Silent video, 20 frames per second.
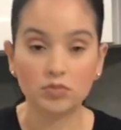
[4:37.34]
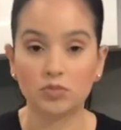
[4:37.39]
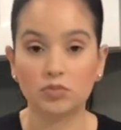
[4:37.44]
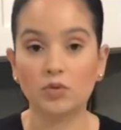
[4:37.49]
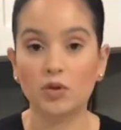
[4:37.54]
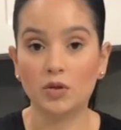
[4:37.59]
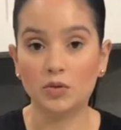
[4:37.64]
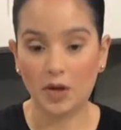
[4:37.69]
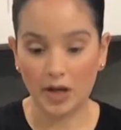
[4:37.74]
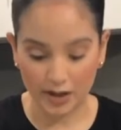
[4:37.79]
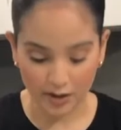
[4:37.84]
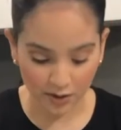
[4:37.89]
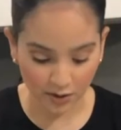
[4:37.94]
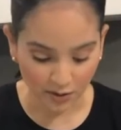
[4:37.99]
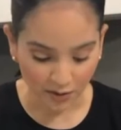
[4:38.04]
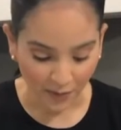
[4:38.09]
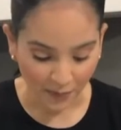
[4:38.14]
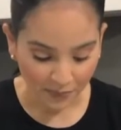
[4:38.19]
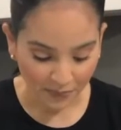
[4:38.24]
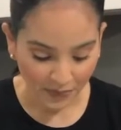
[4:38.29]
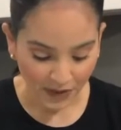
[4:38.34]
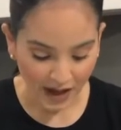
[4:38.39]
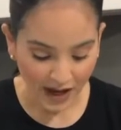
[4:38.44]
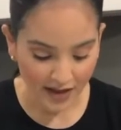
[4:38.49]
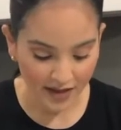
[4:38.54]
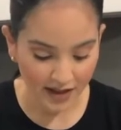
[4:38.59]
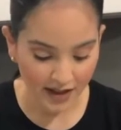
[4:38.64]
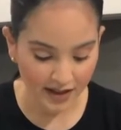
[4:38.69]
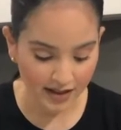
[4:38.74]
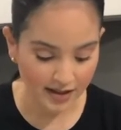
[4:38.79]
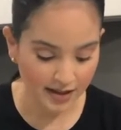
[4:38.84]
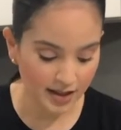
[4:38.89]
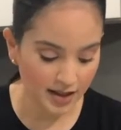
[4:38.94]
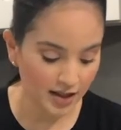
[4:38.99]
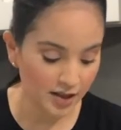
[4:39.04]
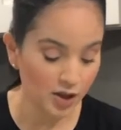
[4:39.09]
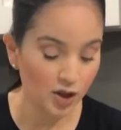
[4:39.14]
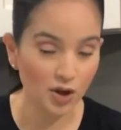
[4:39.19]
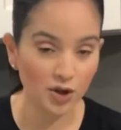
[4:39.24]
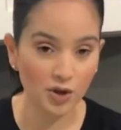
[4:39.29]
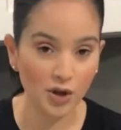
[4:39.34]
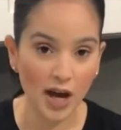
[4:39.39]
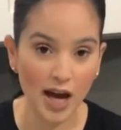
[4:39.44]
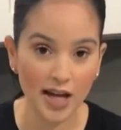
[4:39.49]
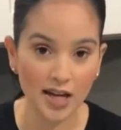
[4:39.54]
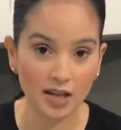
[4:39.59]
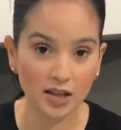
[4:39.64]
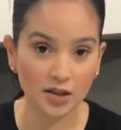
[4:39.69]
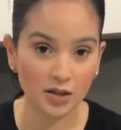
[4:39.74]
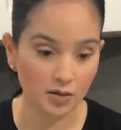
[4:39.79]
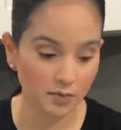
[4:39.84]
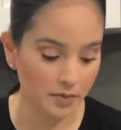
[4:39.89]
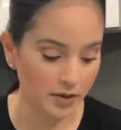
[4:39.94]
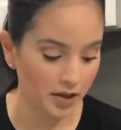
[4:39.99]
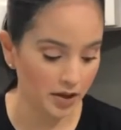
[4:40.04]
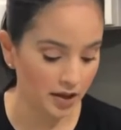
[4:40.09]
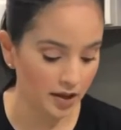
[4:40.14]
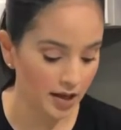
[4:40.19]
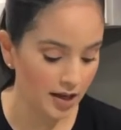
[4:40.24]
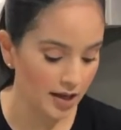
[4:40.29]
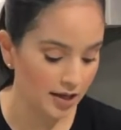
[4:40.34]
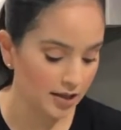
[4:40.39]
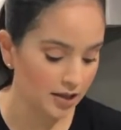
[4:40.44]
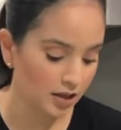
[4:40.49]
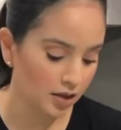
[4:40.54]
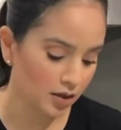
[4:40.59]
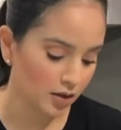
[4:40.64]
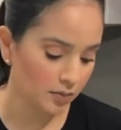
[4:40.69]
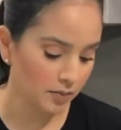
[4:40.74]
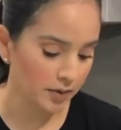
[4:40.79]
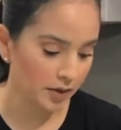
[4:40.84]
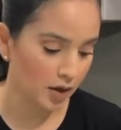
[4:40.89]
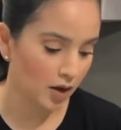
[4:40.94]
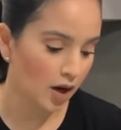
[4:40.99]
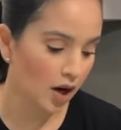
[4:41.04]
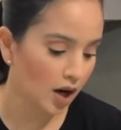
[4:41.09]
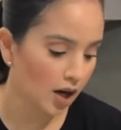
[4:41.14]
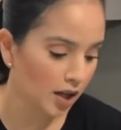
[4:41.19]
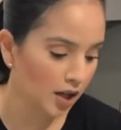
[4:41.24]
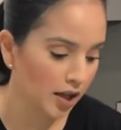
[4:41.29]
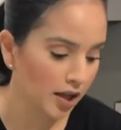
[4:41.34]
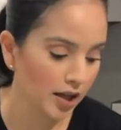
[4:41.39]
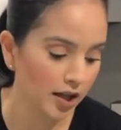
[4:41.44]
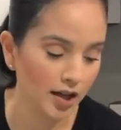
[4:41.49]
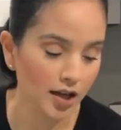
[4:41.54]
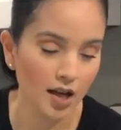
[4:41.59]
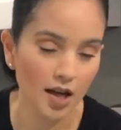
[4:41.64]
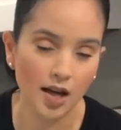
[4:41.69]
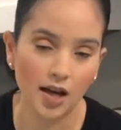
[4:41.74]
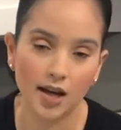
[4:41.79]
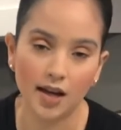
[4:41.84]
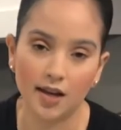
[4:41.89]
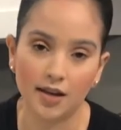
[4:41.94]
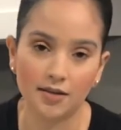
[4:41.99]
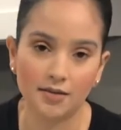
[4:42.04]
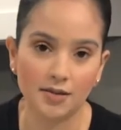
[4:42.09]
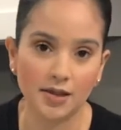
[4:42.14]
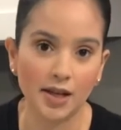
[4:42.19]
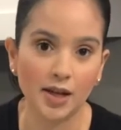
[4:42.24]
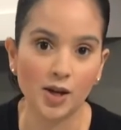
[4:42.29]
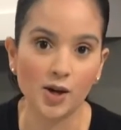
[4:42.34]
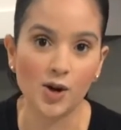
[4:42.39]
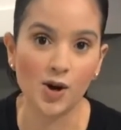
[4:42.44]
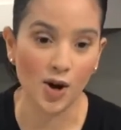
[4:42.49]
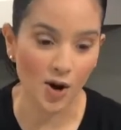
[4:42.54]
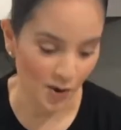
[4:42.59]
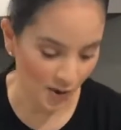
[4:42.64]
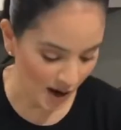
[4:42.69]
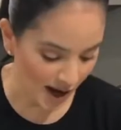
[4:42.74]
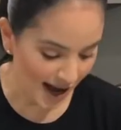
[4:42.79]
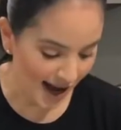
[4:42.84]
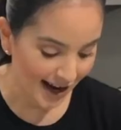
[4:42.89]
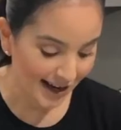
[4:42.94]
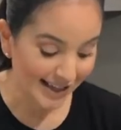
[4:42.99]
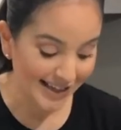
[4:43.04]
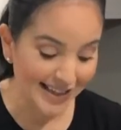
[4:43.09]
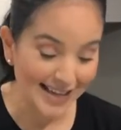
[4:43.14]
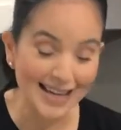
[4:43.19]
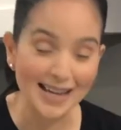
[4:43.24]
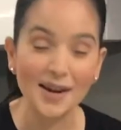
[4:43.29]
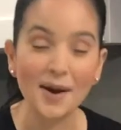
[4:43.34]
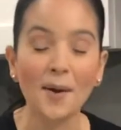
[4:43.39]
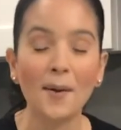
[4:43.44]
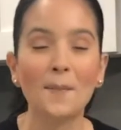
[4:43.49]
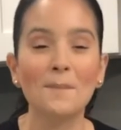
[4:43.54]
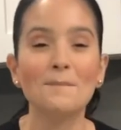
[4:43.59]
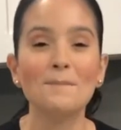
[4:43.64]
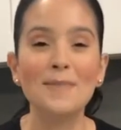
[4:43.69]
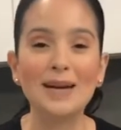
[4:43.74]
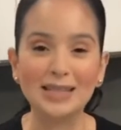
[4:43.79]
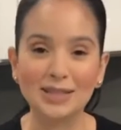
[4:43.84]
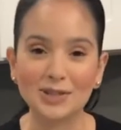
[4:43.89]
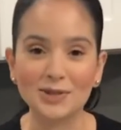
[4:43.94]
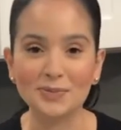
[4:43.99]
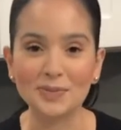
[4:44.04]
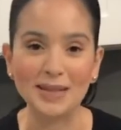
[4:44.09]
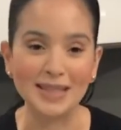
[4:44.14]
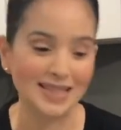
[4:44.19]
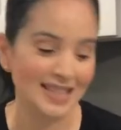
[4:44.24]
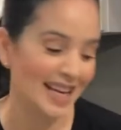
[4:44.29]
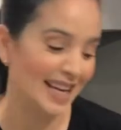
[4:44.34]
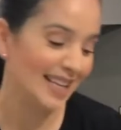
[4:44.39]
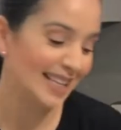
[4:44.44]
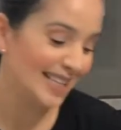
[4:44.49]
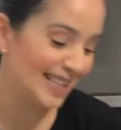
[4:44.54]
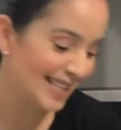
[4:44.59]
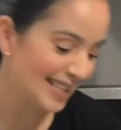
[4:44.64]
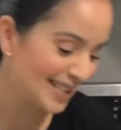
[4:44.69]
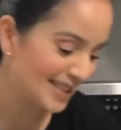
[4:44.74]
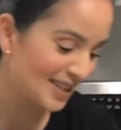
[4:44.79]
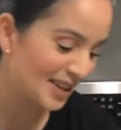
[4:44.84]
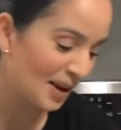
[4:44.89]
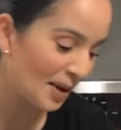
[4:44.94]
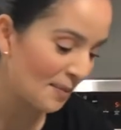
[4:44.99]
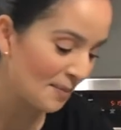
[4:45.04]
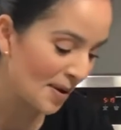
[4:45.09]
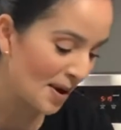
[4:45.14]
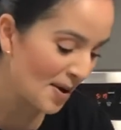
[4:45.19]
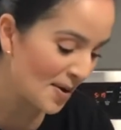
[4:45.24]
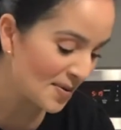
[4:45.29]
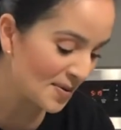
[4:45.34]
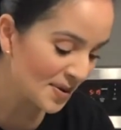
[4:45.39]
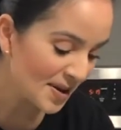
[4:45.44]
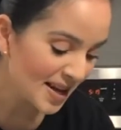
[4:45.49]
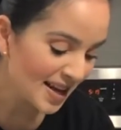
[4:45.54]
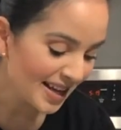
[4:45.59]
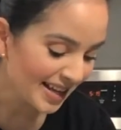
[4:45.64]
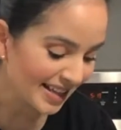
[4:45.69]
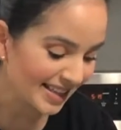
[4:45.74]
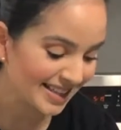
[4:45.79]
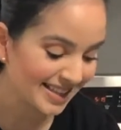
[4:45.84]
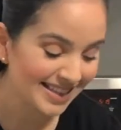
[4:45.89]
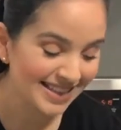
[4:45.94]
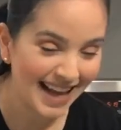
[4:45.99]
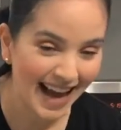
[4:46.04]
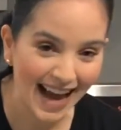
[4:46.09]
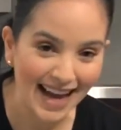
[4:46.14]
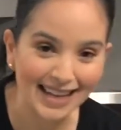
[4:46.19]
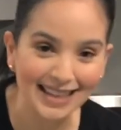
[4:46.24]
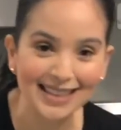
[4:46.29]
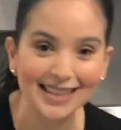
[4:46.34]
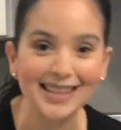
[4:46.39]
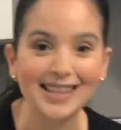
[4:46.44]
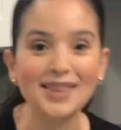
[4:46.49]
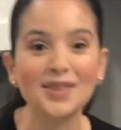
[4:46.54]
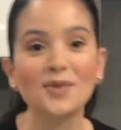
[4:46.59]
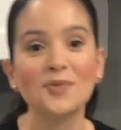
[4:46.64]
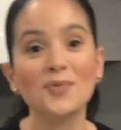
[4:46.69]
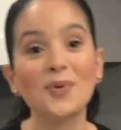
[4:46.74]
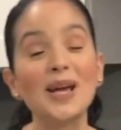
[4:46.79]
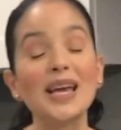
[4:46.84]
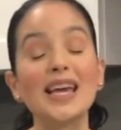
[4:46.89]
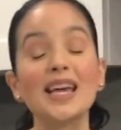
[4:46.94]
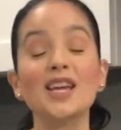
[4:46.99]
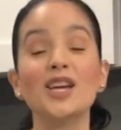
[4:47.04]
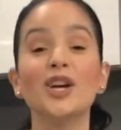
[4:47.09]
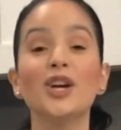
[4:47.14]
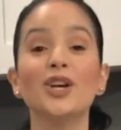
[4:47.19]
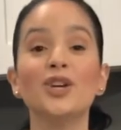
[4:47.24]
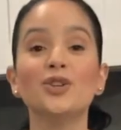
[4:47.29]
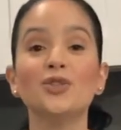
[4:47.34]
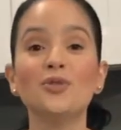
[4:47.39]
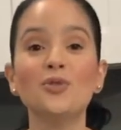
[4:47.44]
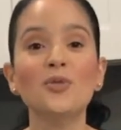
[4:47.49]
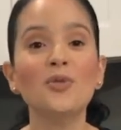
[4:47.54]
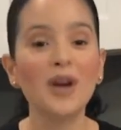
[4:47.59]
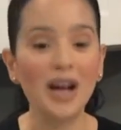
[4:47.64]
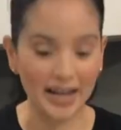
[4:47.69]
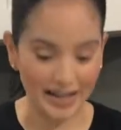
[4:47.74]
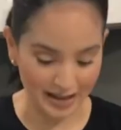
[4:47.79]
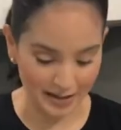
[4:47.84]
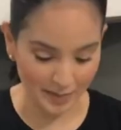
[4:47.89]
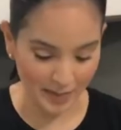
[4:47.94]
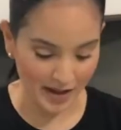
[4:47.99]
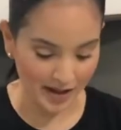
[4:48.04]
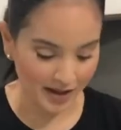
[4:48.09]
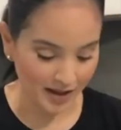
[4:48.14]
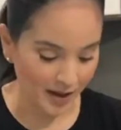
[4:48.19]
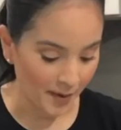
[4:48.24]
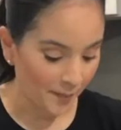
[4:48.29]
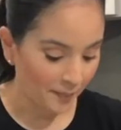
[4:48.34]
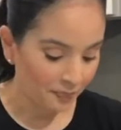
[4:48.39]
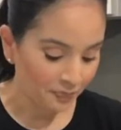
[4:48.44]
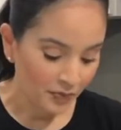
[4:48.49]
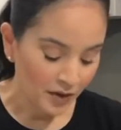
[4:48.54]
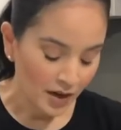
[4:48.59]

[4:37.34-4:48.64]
What do I do? And they said, you know, you add a little bit of this, a little bit of garlic. And I was like, no, I need measurement. I need it to come out exactly the way you guys make it.